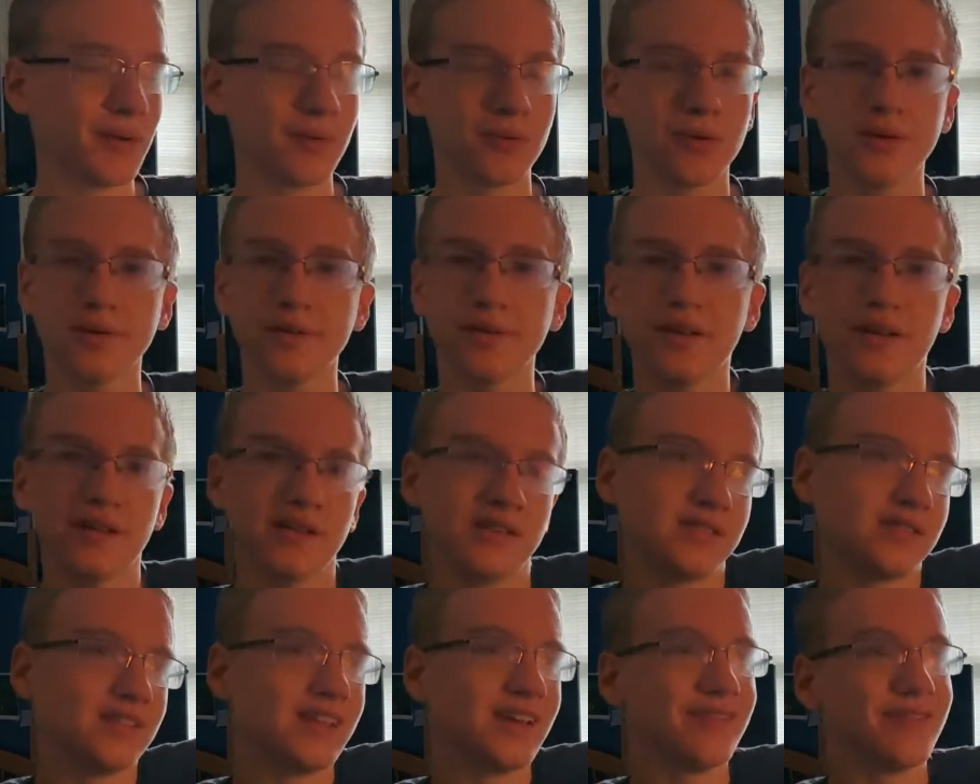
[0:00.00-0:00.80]

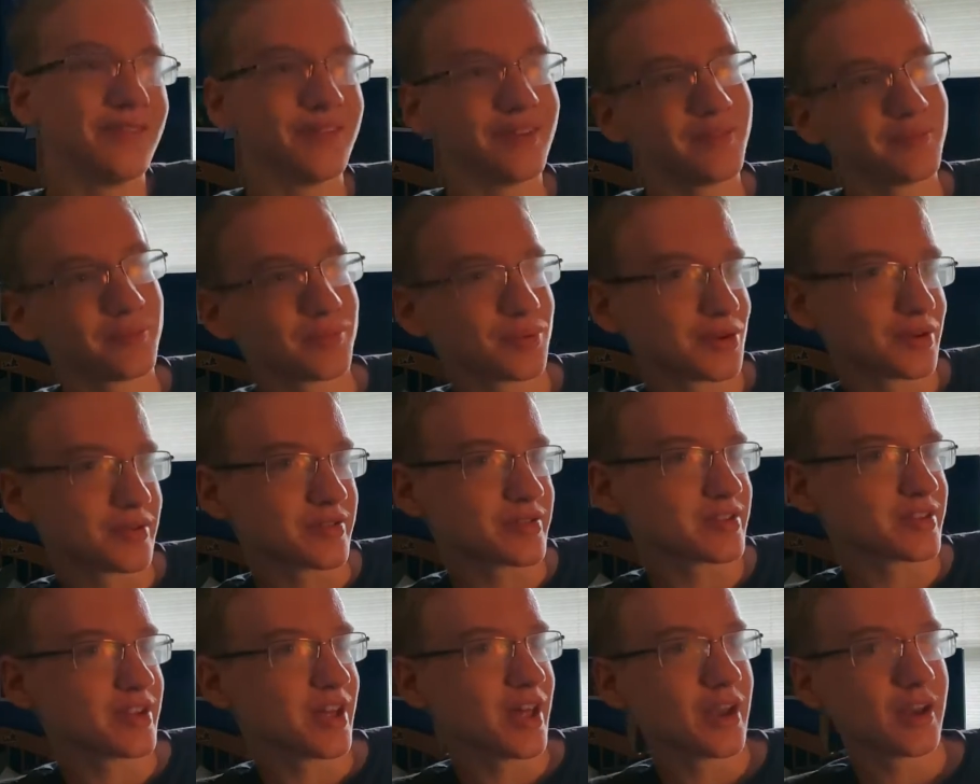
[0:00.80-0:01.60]

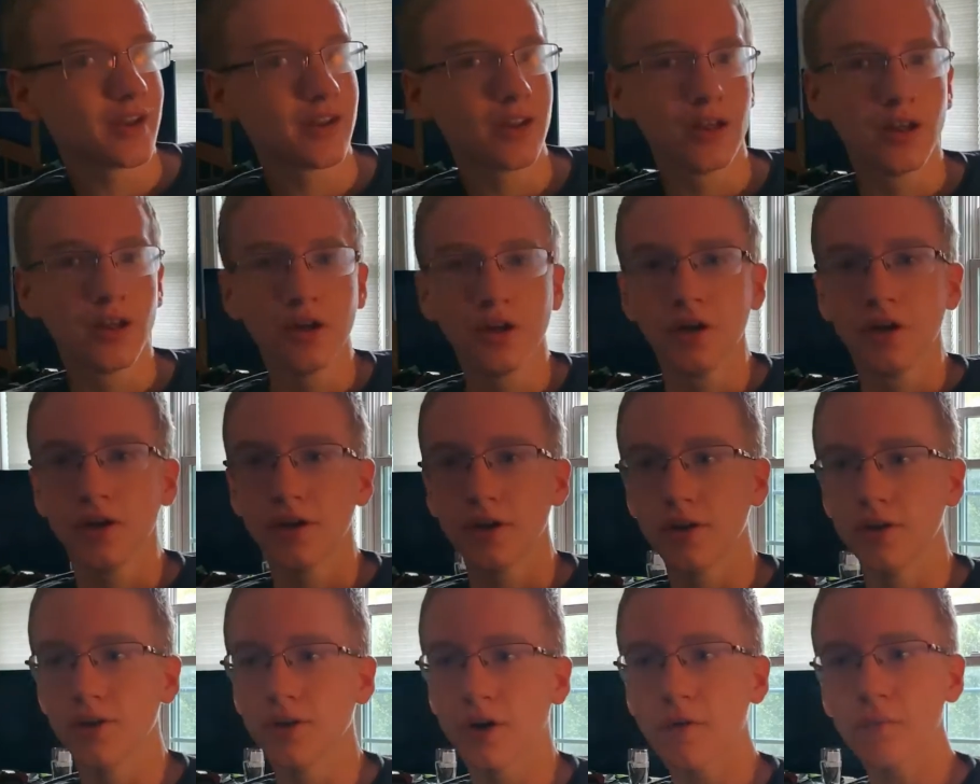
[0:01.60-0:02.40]

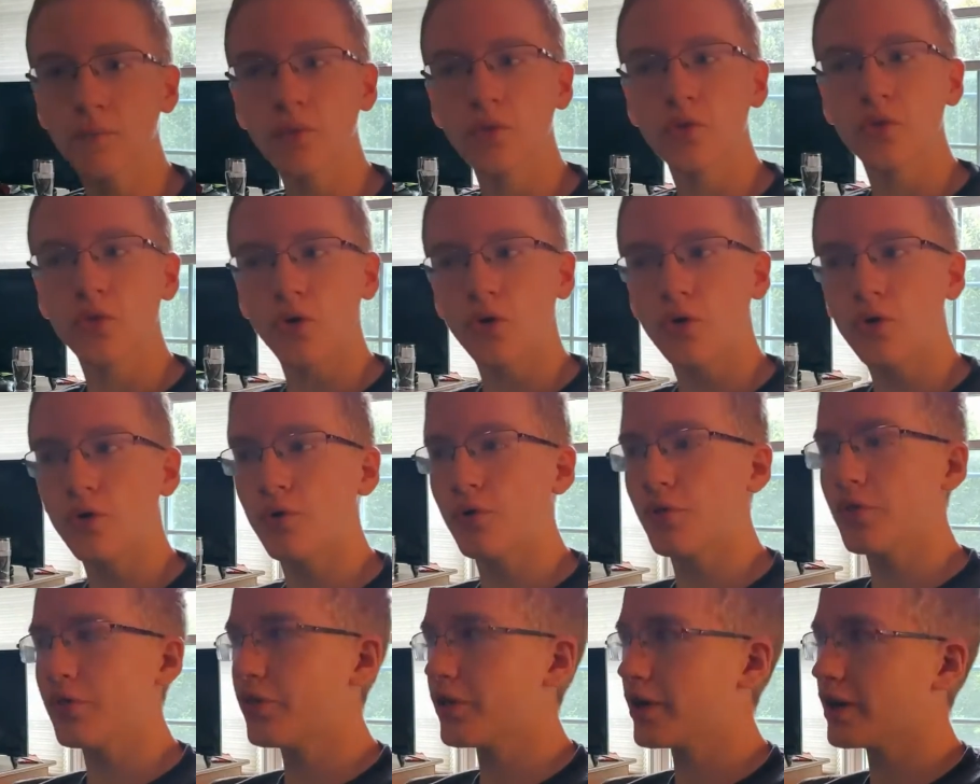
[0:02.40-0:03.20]
11% done with the whole
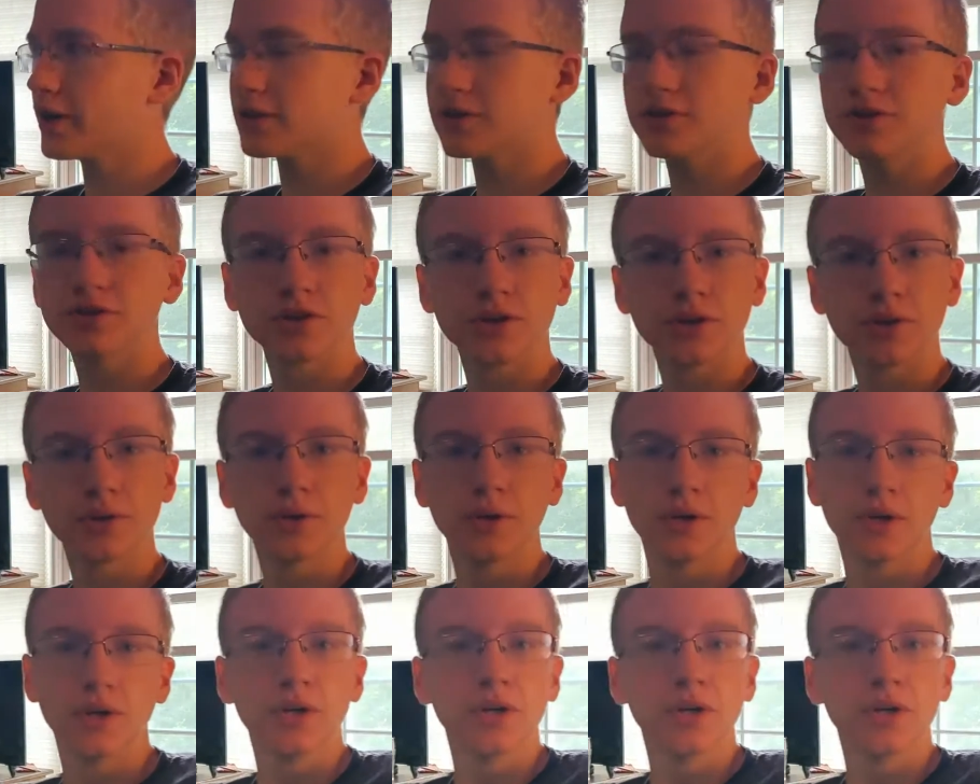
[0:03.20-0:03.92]
thing, so